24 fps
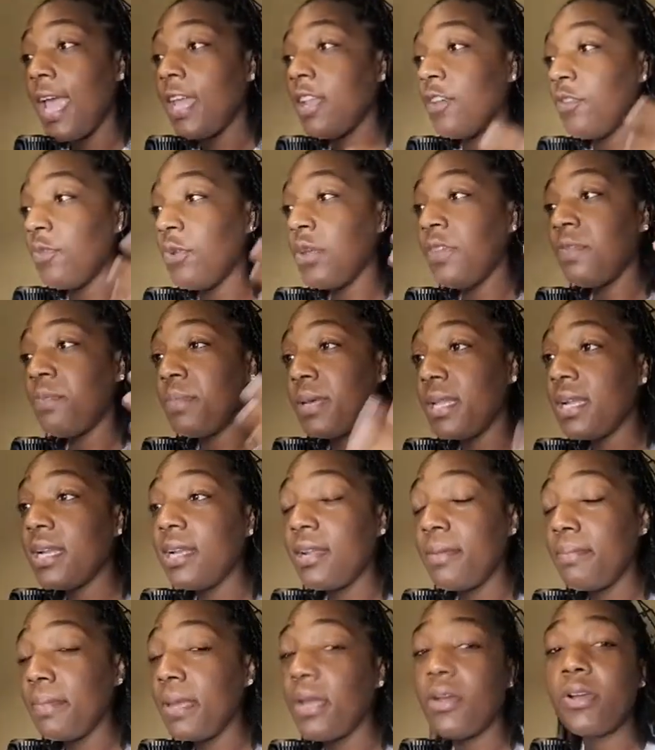And if we've
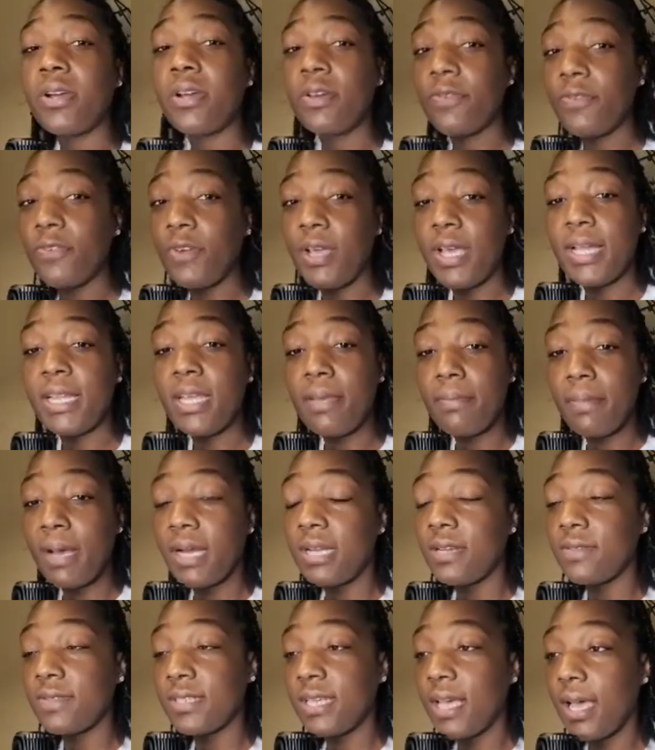been in America for any
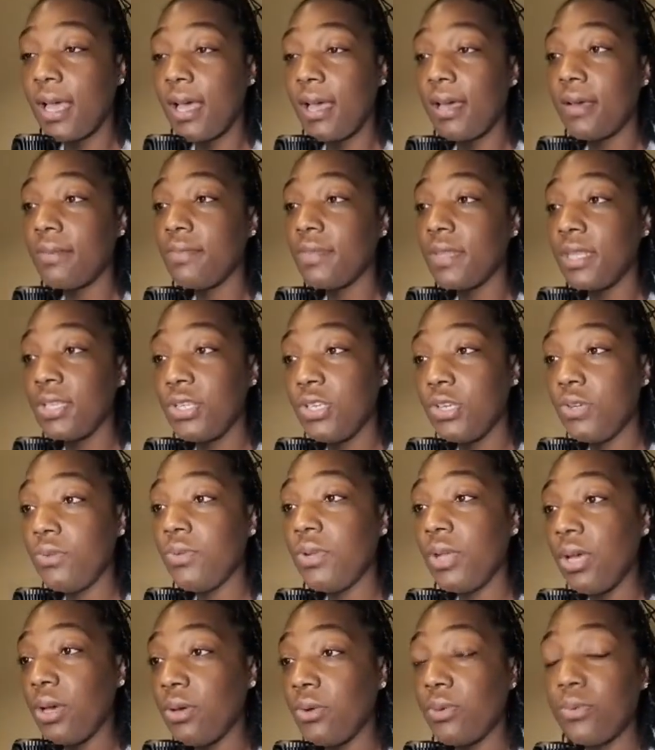amount of time, then
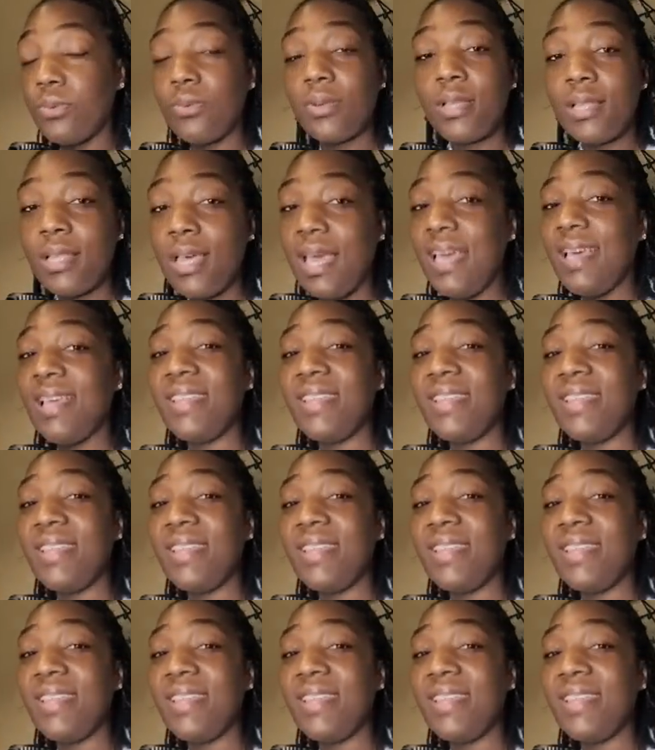you know